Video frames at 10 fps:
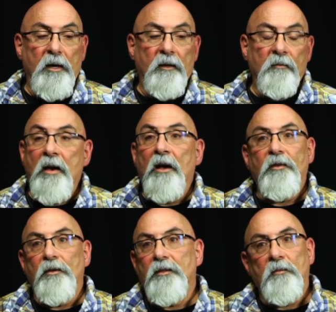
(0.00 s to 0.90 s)
in Mountain
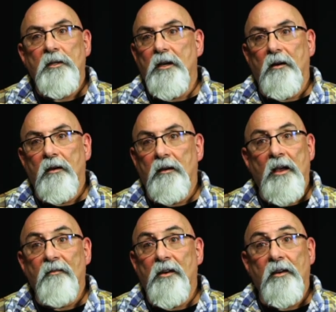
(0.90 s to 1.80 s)
View Cemetery,
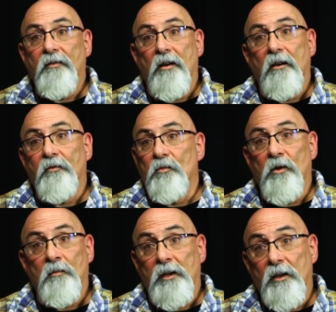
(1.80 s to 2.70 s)
not very far from
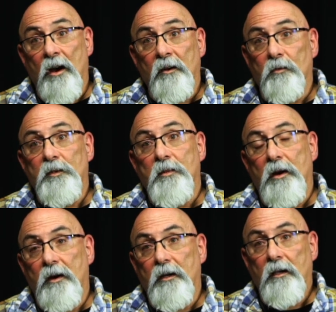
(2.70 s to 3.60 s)
where my daughter was
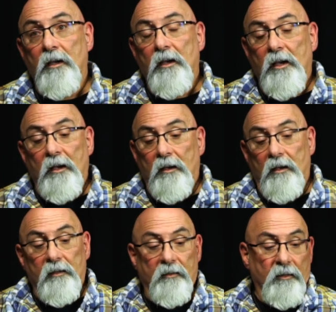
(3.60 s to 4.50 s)
buried.
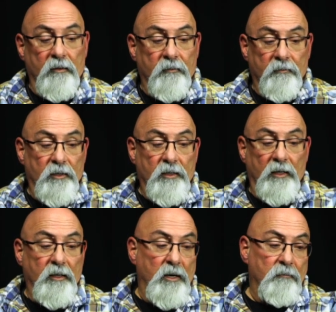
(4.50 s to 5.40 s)
And it's just a
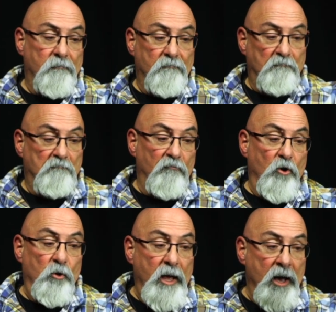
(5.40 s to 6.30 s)

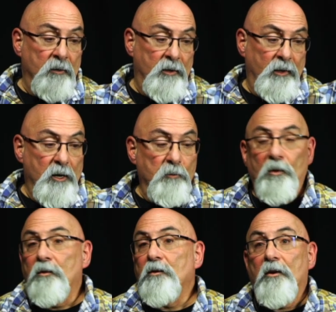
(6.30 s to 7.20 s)
row down and a
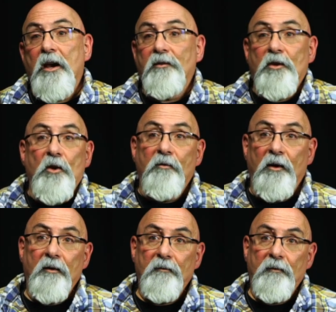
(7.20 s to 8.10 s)
couple graves
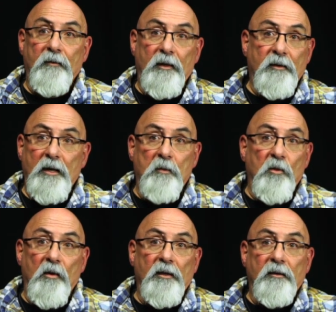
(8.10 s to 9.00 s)
over that
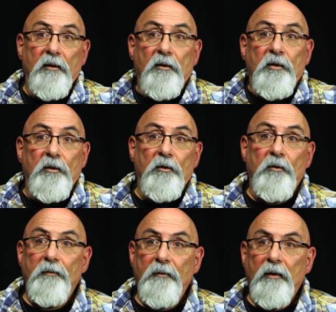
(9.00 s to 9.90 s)
separates their two
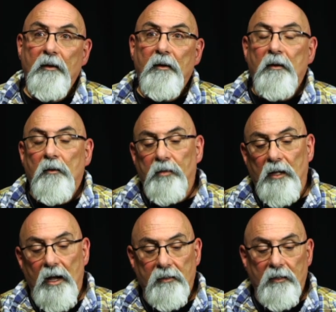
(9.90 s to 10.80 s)

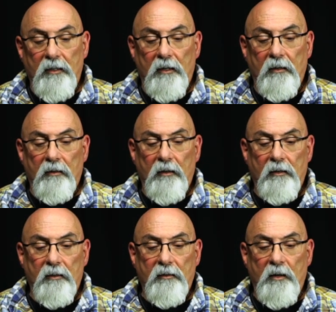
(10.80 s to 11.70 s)
plots at
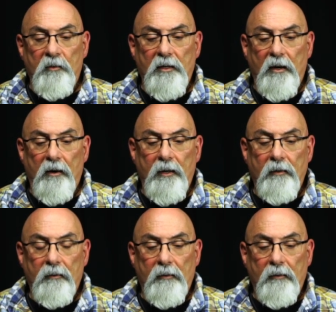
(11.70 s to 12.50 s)
the cemetery.